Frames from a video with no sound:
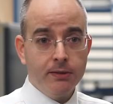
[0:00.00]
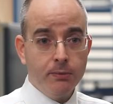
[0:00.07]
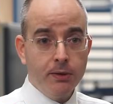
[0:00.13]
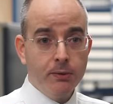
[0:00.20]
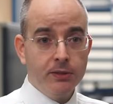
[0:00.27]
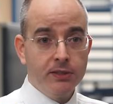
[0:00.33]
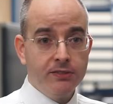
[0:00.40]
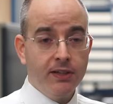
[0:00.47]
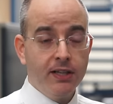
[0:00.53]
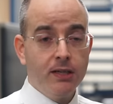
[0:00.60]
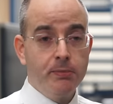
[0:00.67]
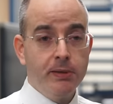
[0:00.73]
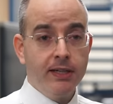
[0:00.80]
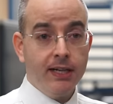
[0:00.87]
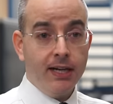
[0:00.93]
that we were
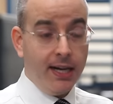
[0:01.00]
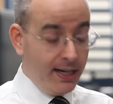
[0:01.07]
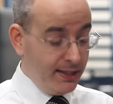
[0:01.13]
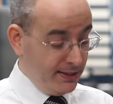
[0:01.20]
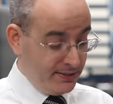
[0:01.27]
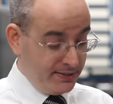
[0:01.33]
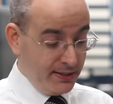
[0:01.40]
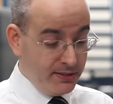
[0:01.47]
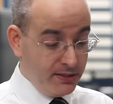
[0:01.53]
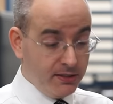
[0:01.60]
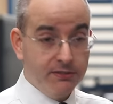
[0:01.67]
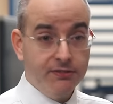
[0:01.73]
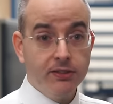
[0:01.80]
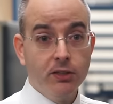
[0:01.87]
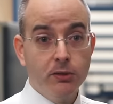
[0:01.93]
developing a highly
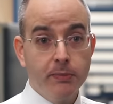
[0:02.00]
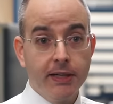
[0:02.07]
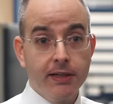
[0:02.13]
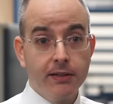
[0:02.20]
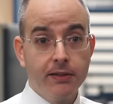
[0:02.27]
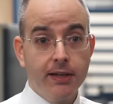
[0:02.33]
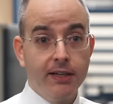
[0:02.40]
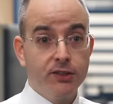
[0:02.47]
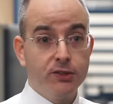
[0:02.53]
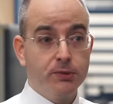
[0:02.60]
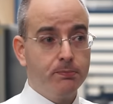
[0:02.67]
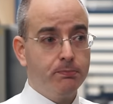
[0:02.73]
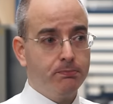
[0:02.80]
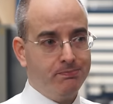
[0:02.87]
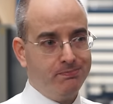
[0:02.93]
sensitive flow meter as
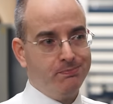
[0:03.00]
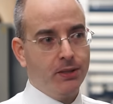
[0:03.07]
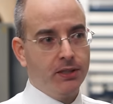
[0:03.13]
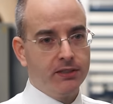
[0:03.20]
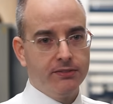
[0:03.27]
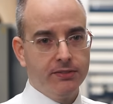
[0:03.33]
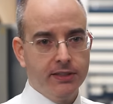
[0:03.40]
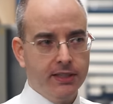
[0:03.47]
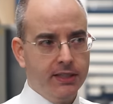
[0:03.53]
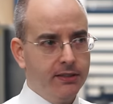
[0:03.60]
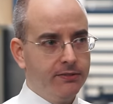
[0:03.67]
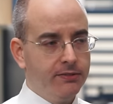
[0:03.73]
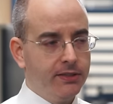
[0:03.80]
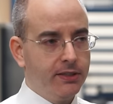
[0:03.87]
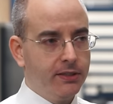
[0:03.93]
part of, an,
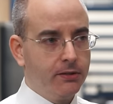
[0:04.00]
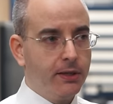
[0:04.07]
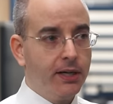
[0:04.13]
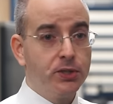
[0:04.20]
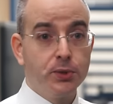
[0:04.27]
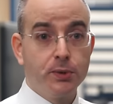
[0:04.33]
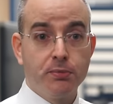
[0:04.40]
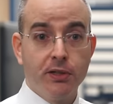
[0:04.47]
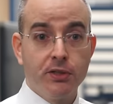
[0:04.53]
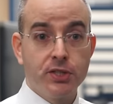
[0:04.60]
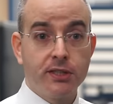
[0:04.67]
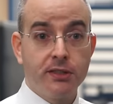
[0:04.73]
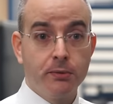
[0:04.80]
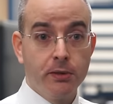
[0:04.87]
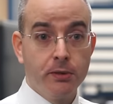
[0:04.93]
of a graduate
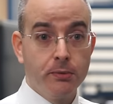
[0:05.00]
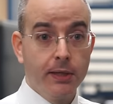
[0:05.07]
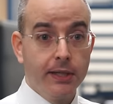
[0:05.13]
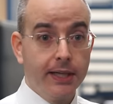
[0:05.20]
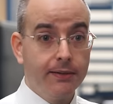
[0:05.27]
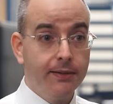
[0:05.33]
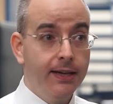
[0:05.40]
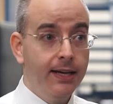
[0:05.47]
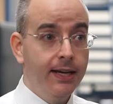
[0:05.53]
project that we were running,